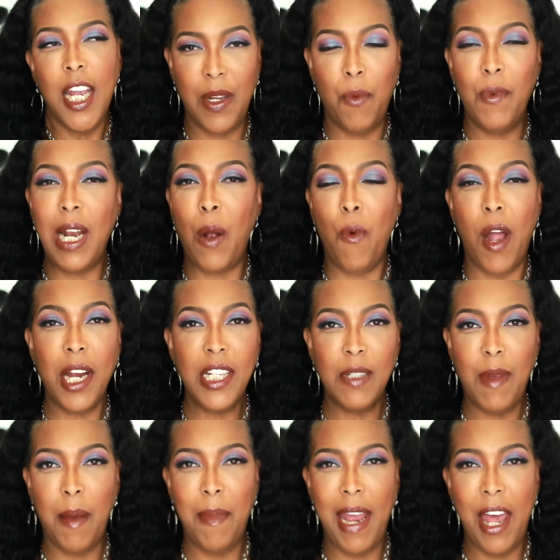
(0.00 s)
When I walk into
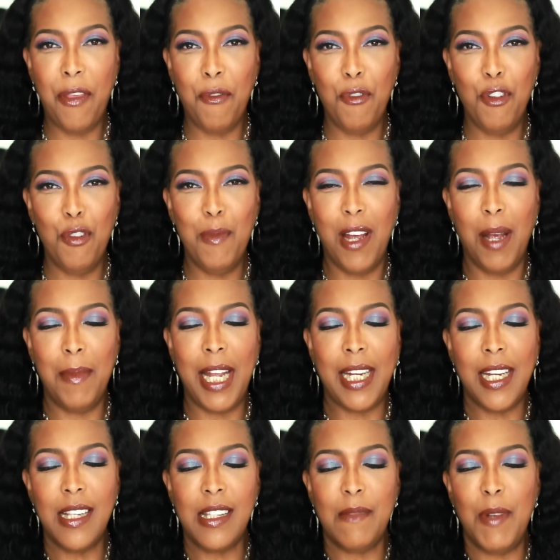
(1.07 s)
my bathroom, I'm like,
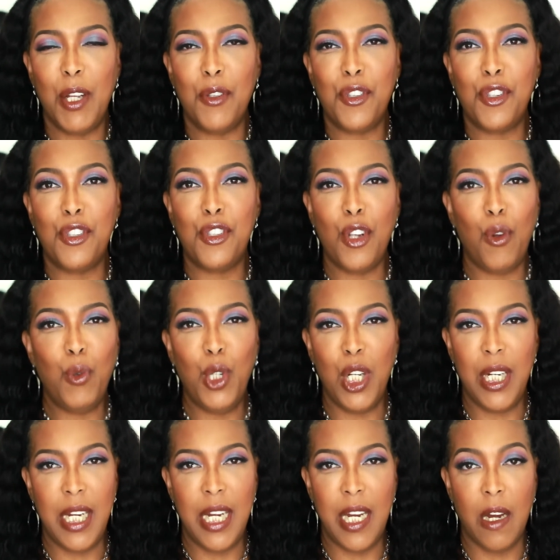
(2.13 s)
it smells so
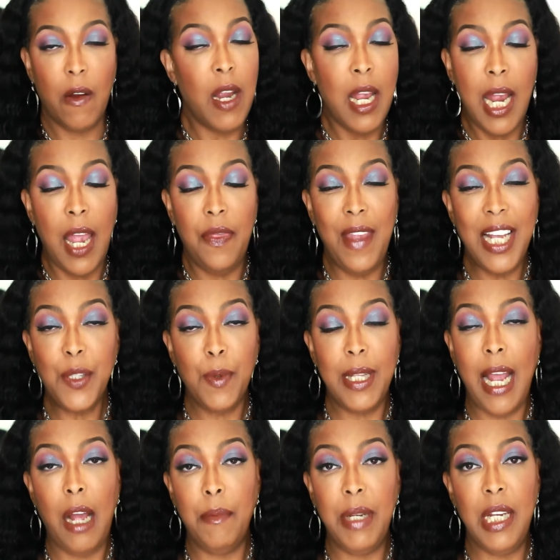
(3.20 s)
good in here. And that's
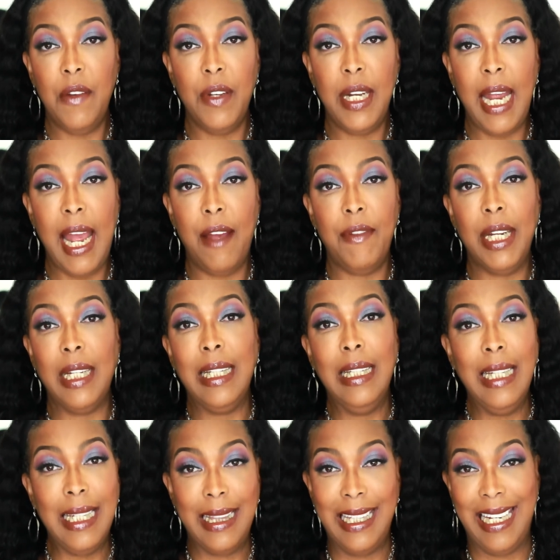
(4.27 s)
without me even having
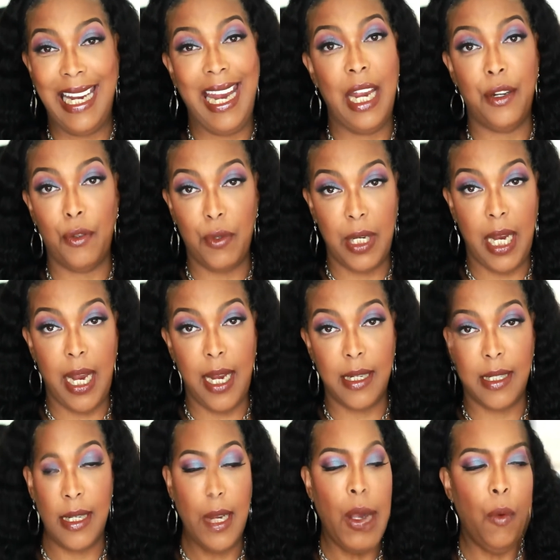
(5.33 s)
lit the candle
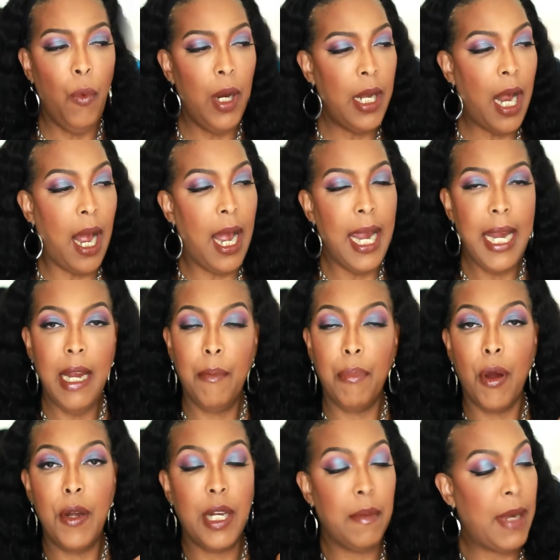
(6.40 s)
yet. When I am
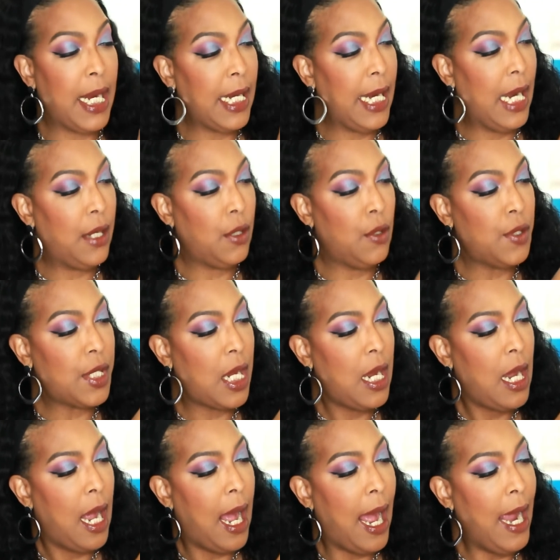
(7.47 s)
burning my candles,
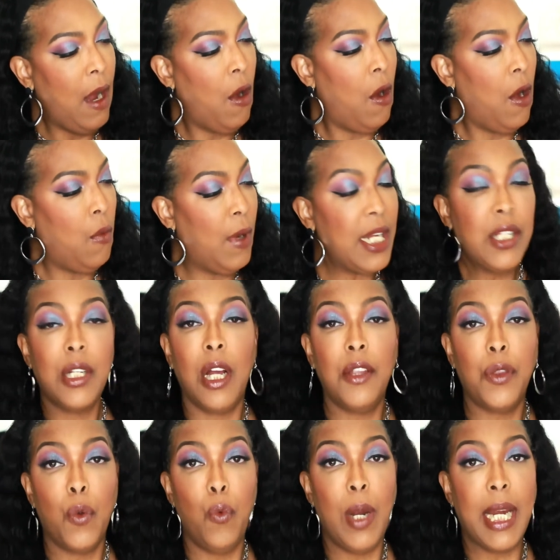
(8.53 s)
I always
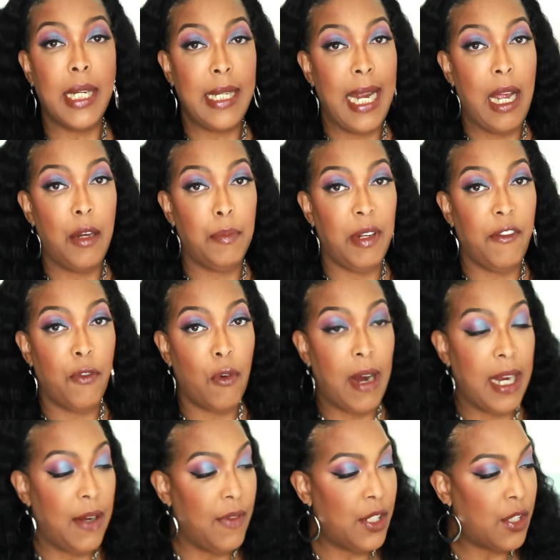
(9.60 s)
cut the wick down before
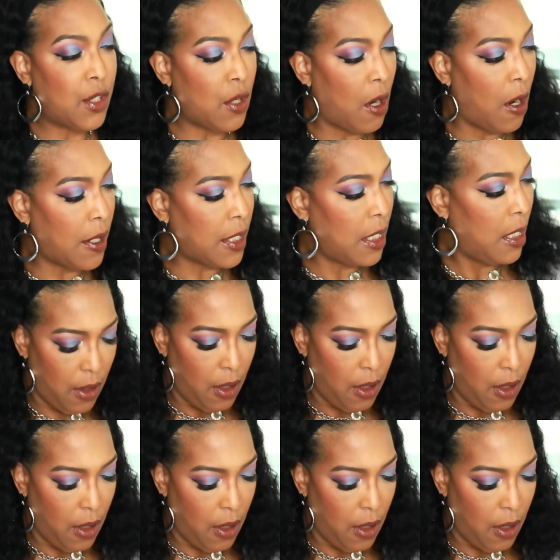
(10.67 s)
I even start.